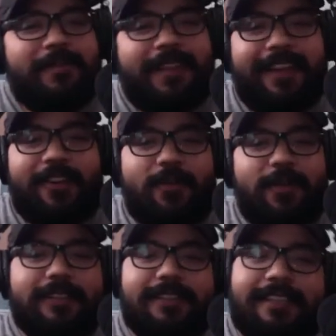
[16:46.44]
I don't
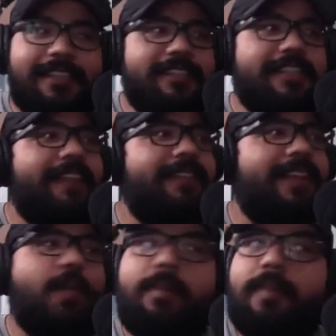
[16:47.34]
wear skinny jeans. I have
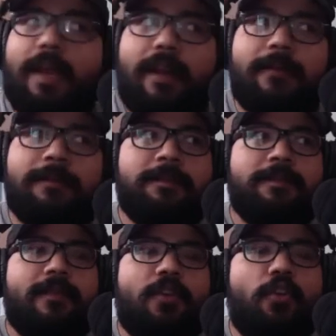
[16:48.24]
like one pair
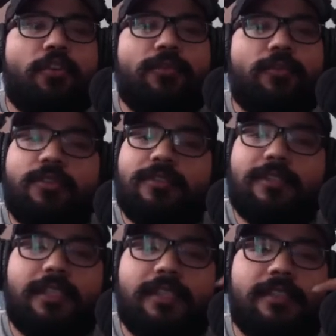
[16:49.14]
corduroy
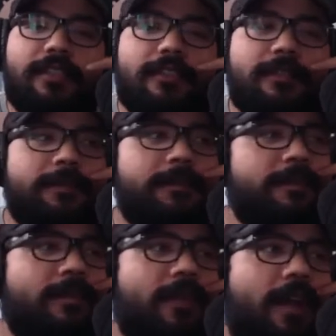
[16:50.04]
skinny jeans.
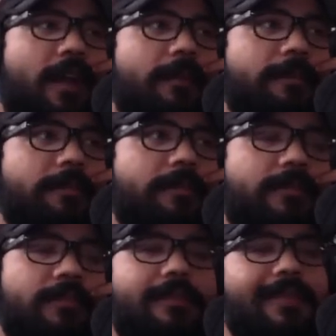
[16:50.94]

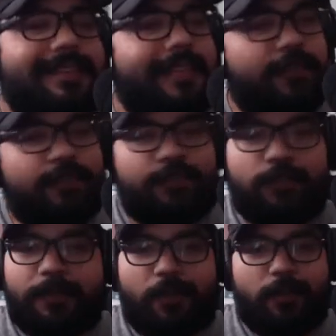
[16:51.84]
That look
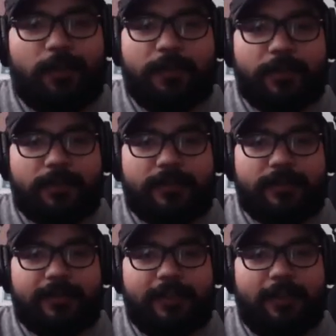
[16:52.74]
super dope with boots,
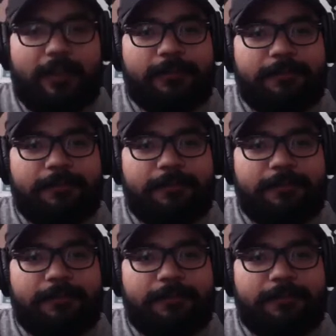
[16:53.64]
you know?